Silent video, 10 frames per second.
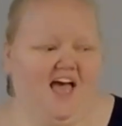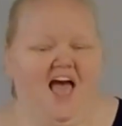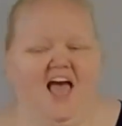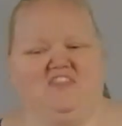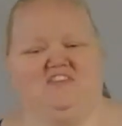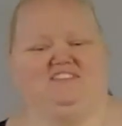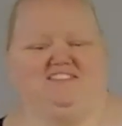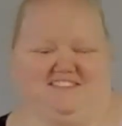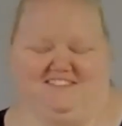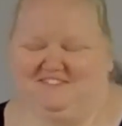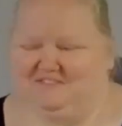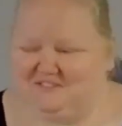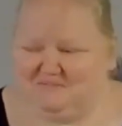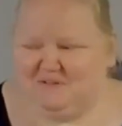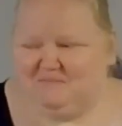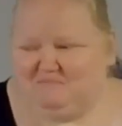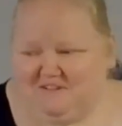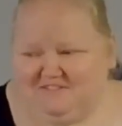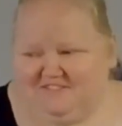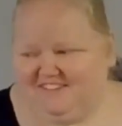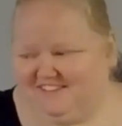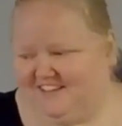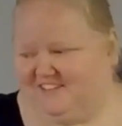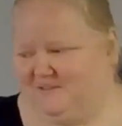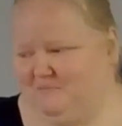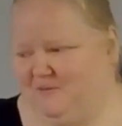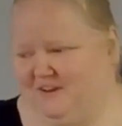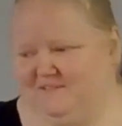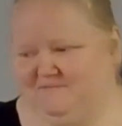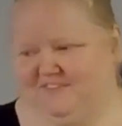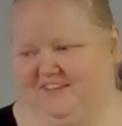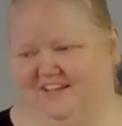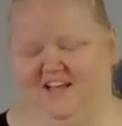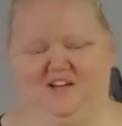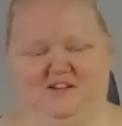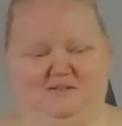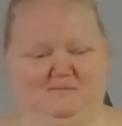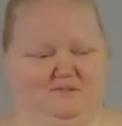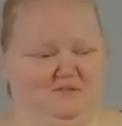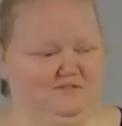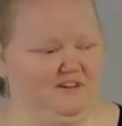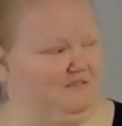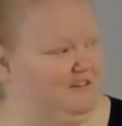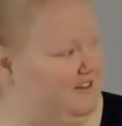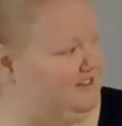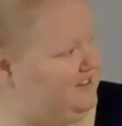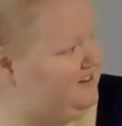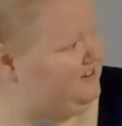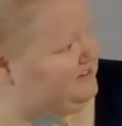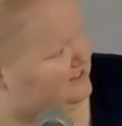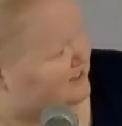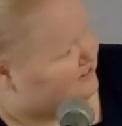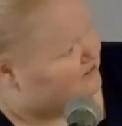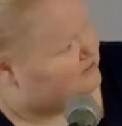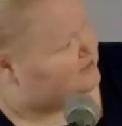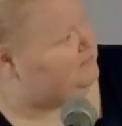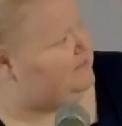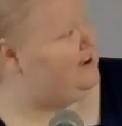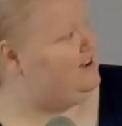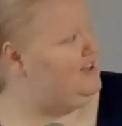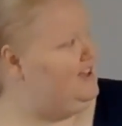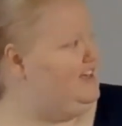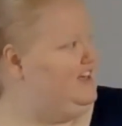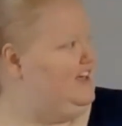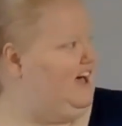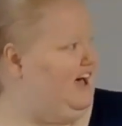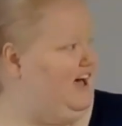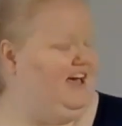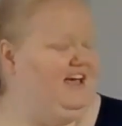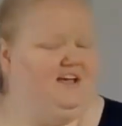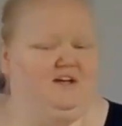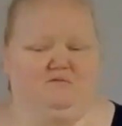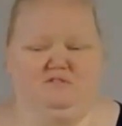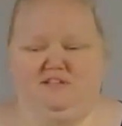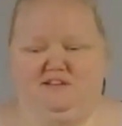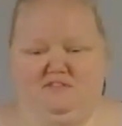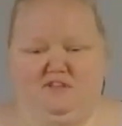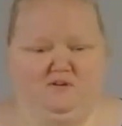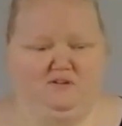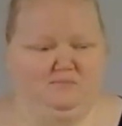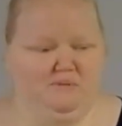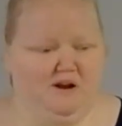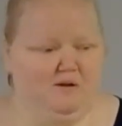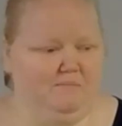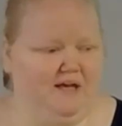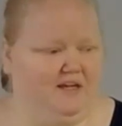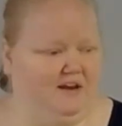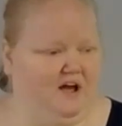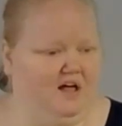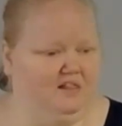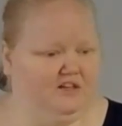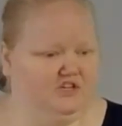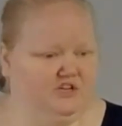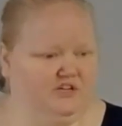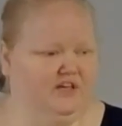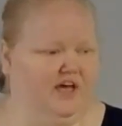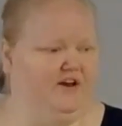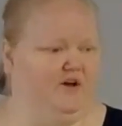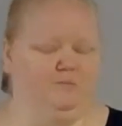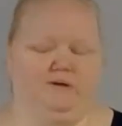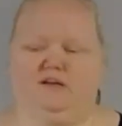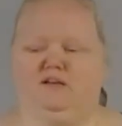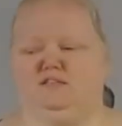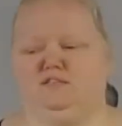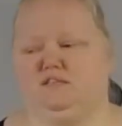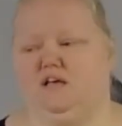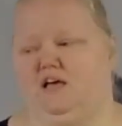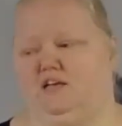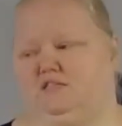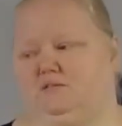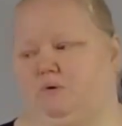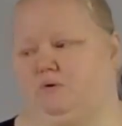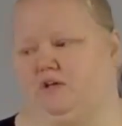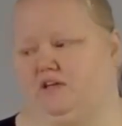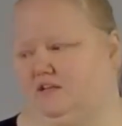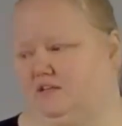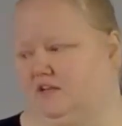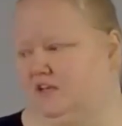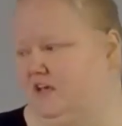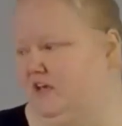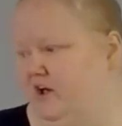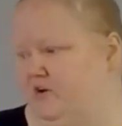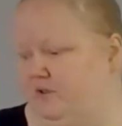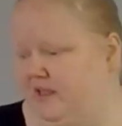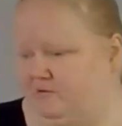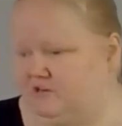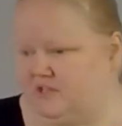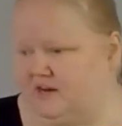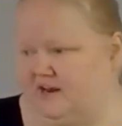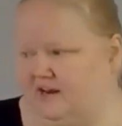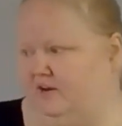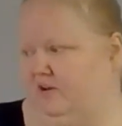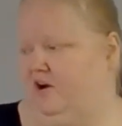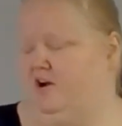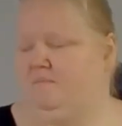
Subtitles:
This is going to be a brief testimony. So if anyone doesn't know, because I don't know who's up there, I received the Holy Spirit back in college. I know because I spoke in a new language that I didn't learn,